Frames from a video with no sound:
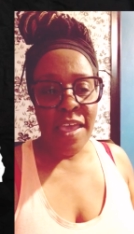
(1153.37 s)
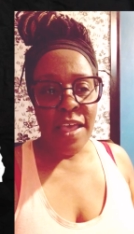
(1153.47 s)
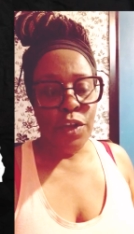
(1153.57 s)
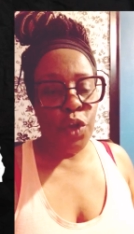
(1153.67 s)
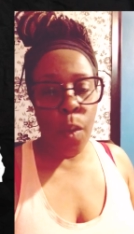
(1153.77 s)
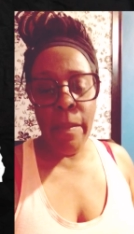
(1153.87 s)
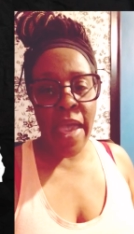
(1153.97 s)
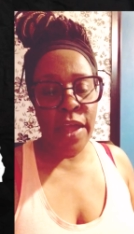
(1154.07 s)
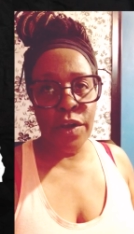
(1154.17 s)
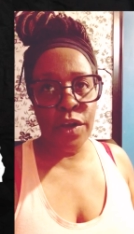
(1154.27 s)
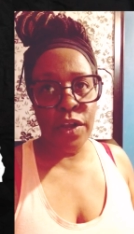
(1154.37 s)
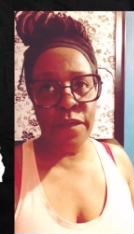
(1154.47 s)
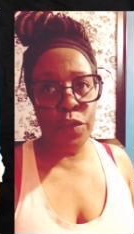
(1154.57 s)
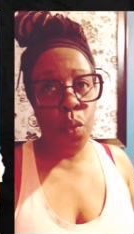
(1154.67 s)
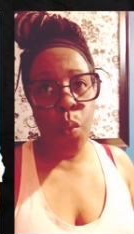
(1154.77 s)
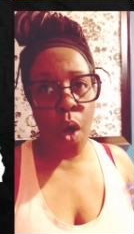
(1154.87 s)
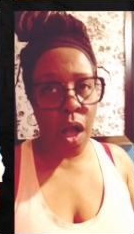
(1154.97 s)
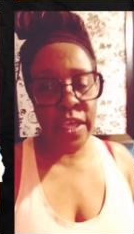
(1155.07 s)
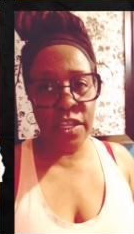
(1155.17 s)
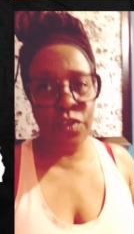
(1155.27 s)
no matter if you
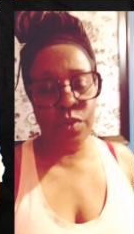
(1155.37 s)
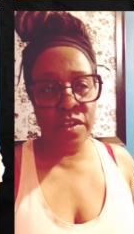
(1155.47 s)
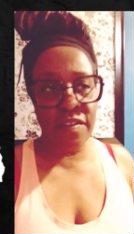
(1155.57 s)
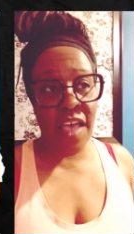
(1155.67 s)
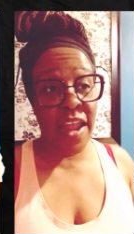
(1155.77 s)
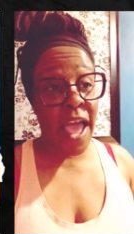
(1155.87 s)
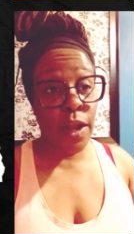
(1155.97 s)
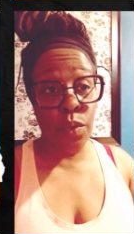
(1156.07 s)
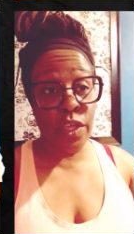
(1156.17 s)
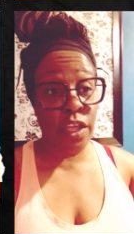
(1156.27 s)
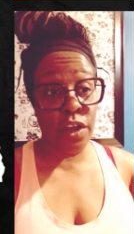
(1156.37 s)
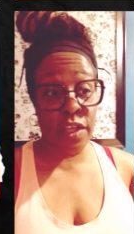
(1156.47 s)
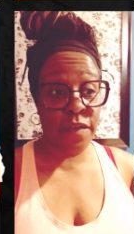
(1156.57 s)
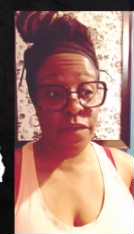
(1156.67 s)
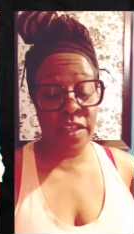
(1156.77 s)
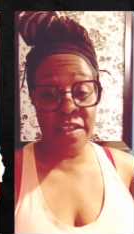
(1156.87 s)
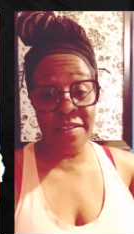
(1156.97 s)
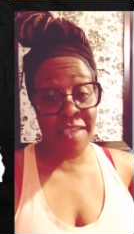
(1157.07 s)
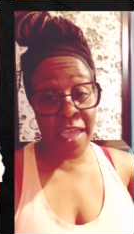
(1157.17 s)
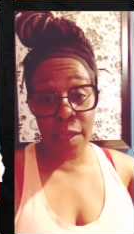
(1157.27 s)
walk into a design, I don't care if it is
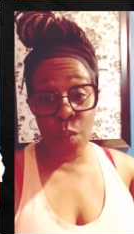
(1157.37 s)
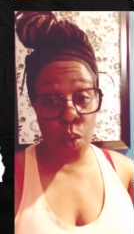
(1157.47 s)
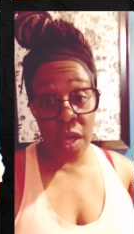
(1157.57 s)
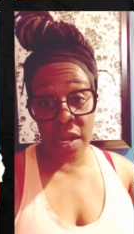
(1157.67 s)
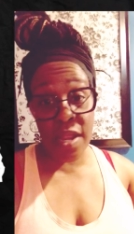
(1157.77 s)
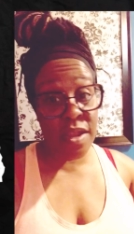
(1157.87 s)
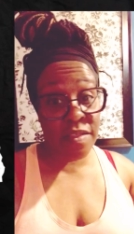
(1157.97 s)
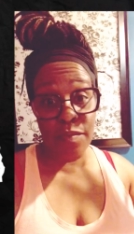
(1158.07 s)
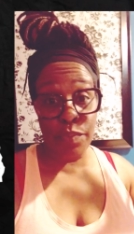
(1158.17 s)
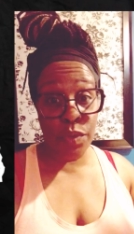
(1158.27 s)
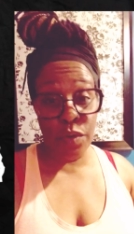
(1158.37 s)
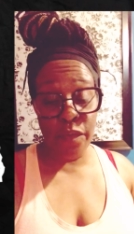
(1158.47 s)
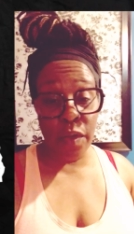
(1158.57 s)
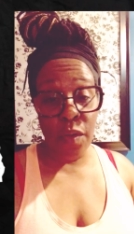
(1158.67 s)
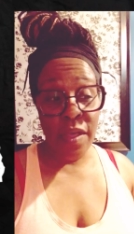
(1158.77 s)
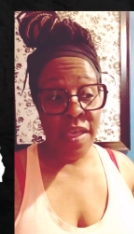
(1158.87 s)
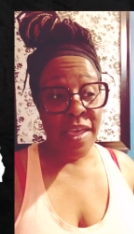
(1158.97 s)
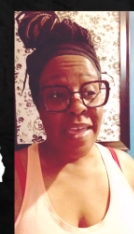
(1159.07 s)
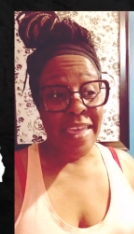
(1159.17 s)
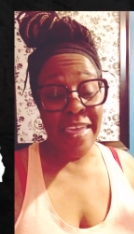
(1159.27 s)
A1 and it's beautiful.
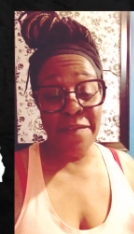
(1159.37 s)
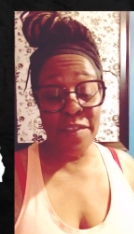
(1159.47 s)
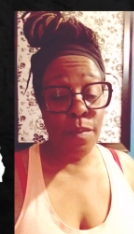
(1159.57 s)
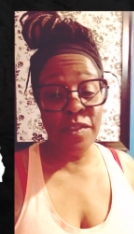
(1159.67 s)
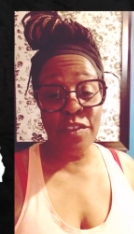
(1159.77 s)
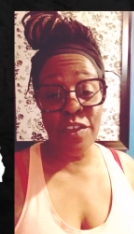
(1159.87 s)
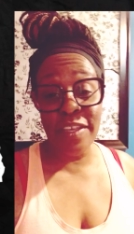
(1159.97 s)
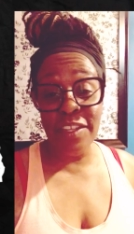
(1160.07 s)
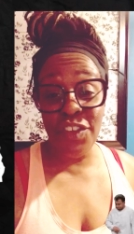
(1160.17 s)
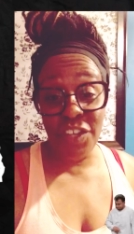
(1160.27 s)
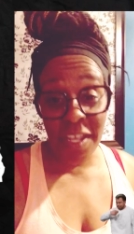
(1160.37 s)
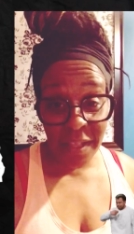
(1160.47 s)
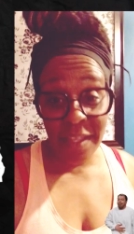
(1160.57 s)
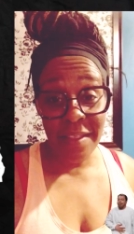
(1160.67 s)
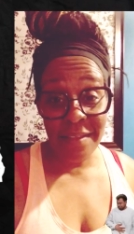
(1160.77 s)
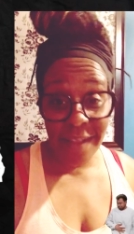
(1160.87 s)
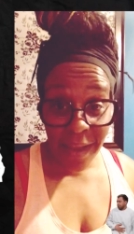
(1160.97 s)
If someone's cooking chitlins in